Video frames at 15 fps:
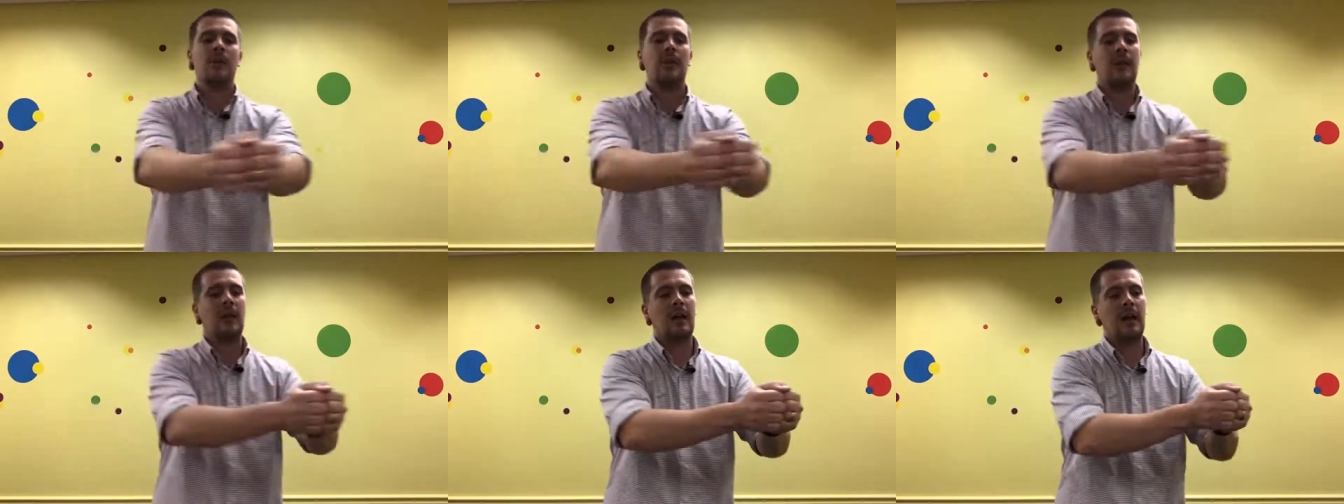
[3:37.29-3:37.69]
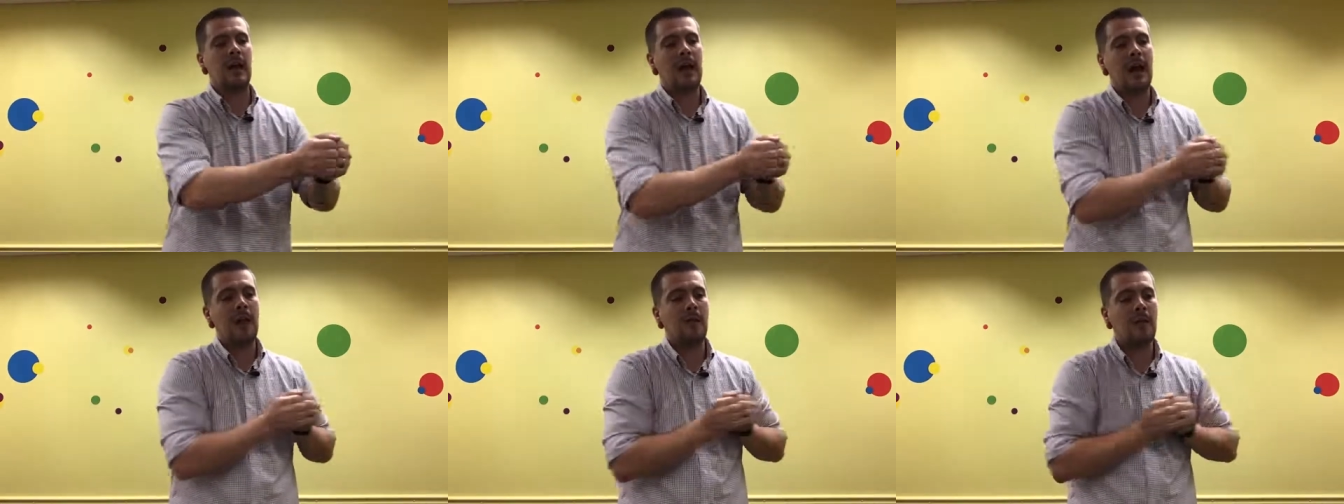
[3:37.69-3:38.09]
the
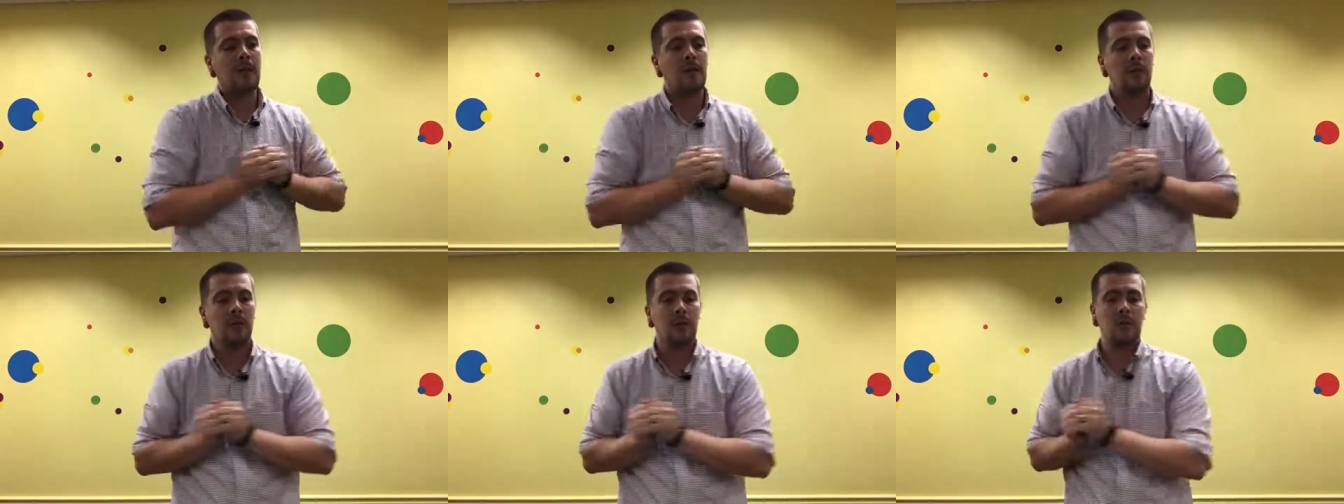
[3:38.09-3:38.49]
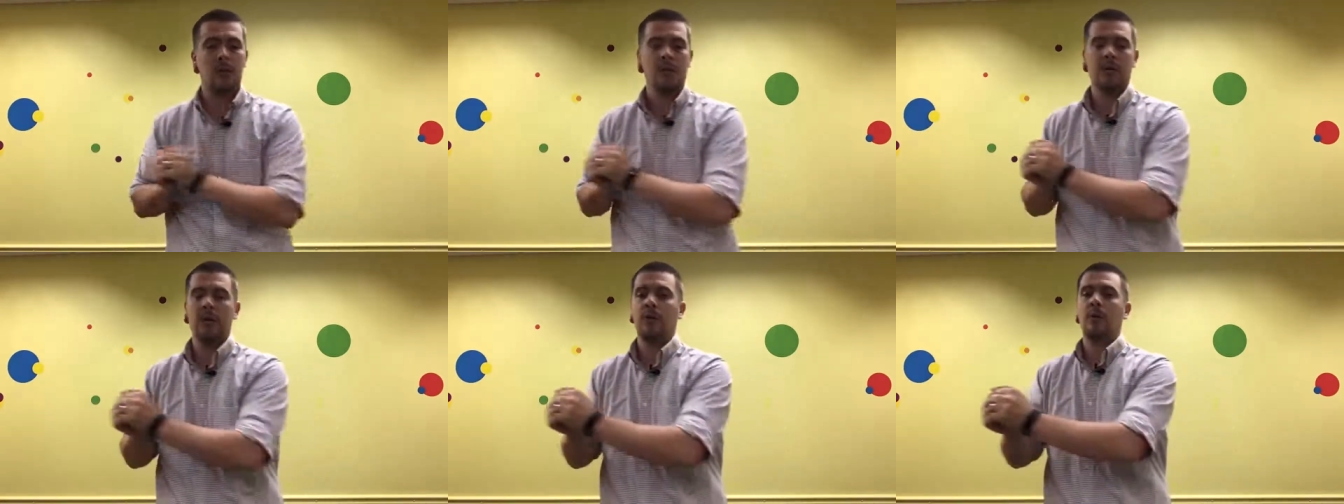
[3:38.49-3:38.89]
happier
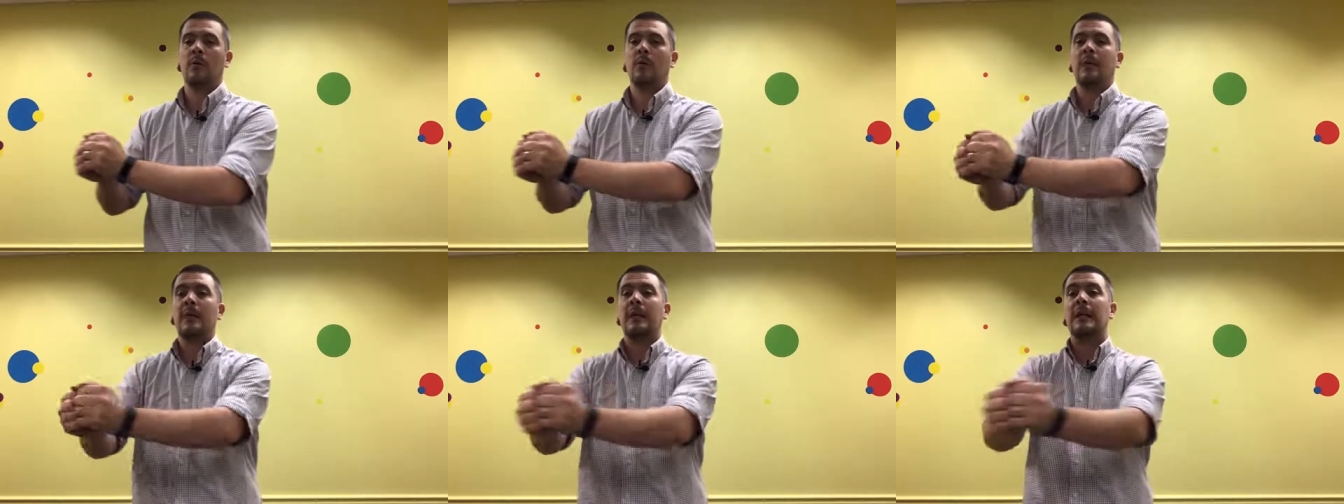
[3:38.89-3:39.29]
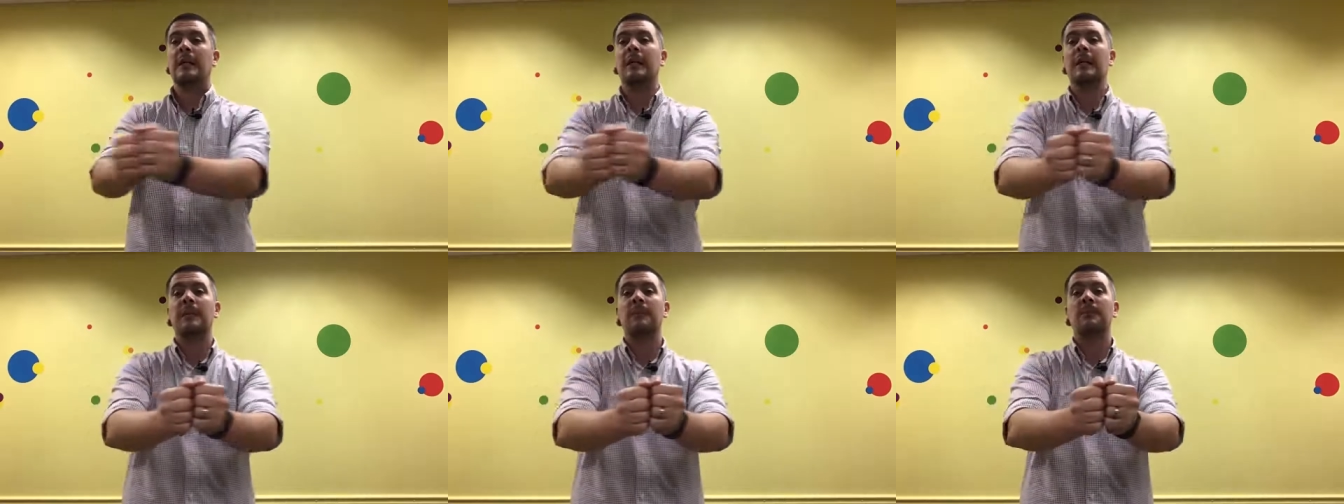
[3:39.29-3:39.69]
we'll
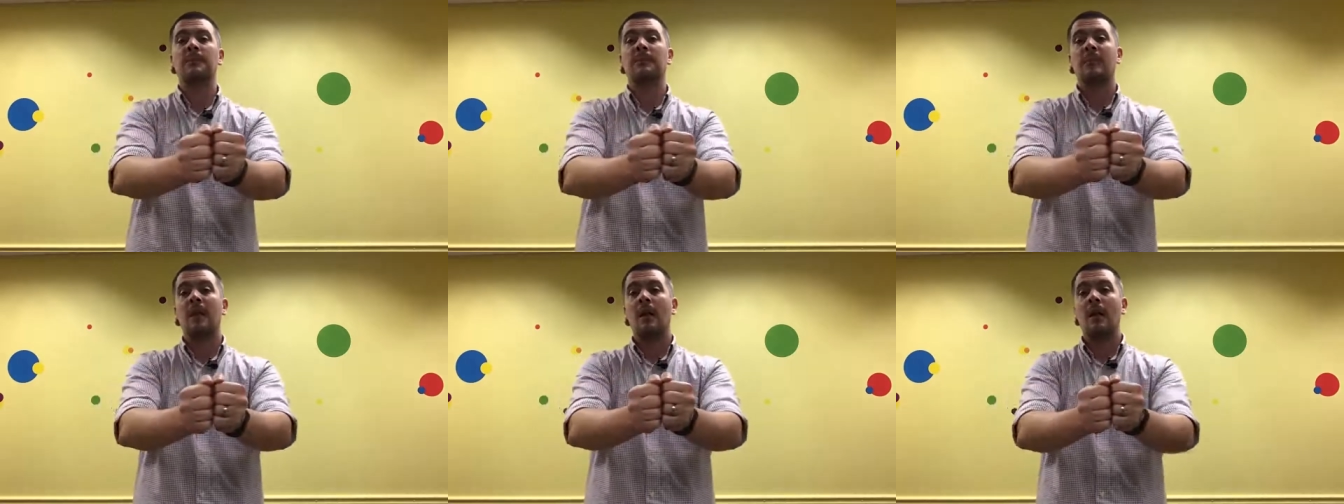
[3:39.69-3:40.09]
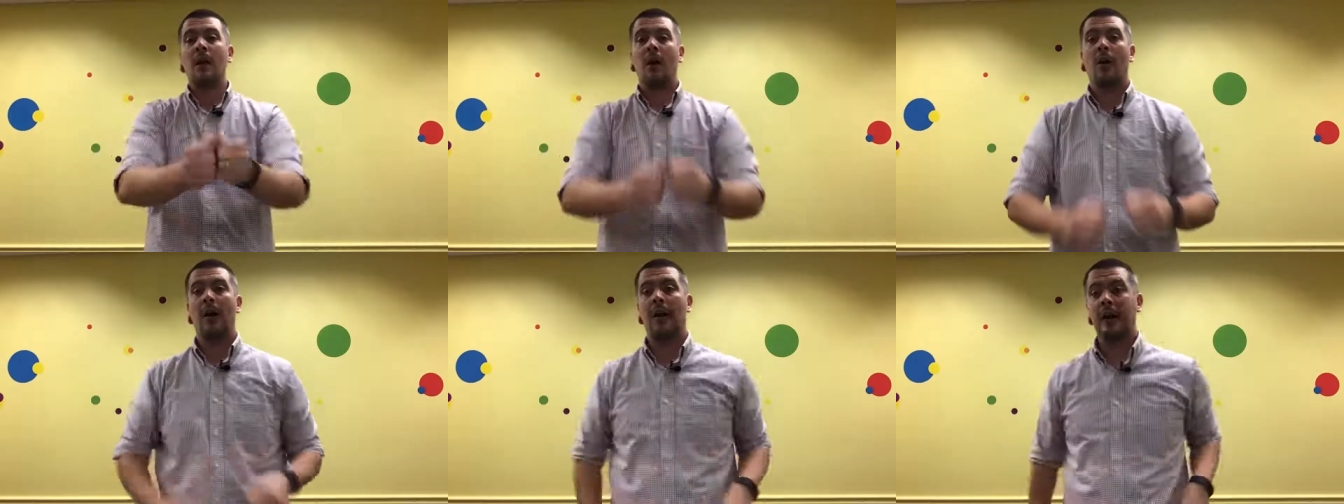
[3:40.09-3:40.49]
be.
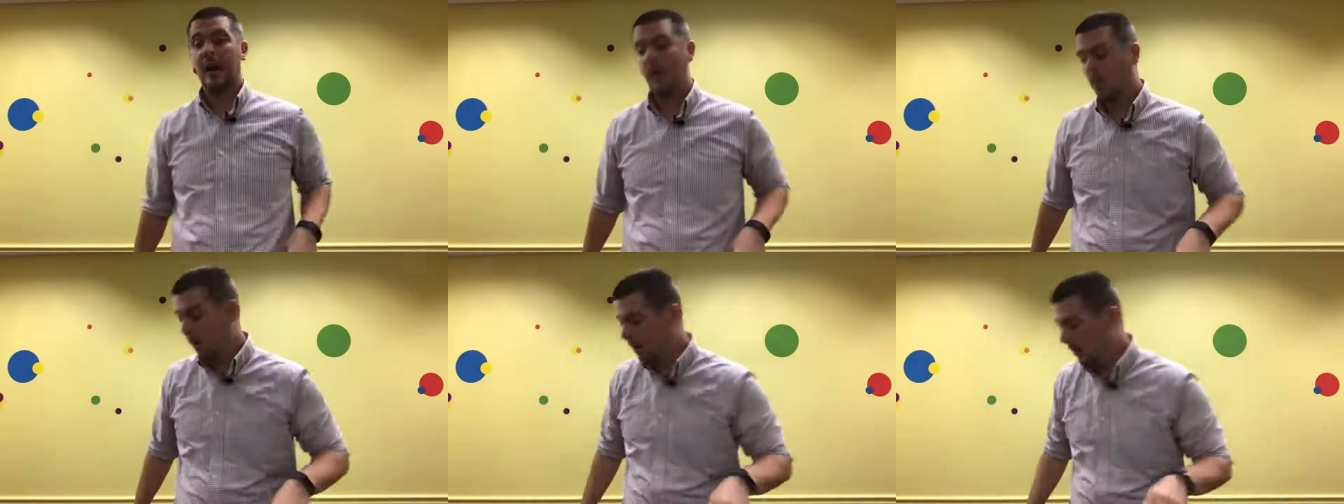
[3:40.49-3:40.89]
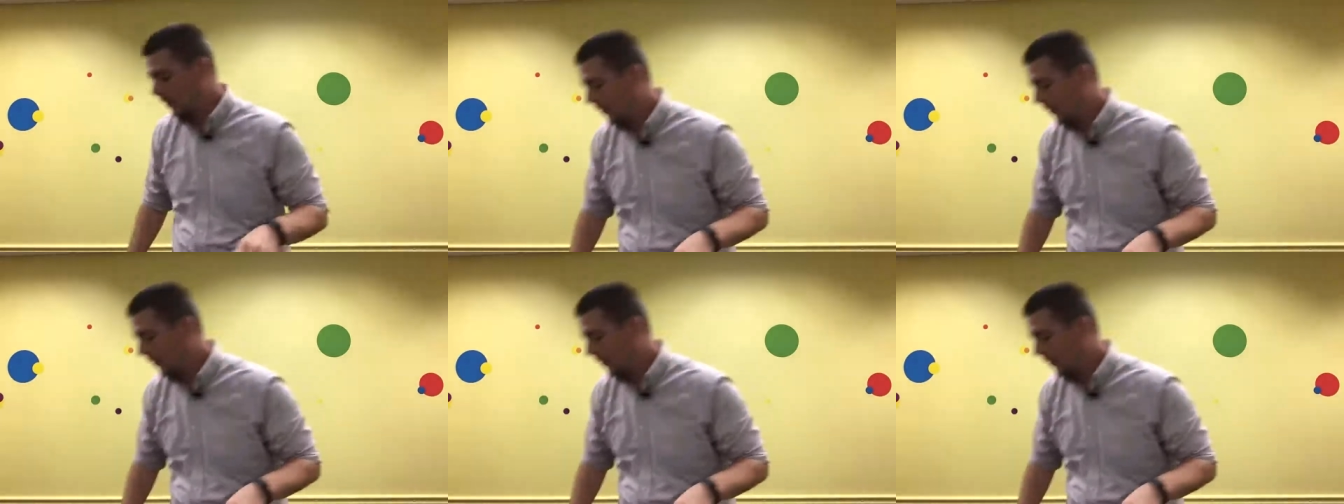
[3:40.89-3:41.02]
All right, now what we're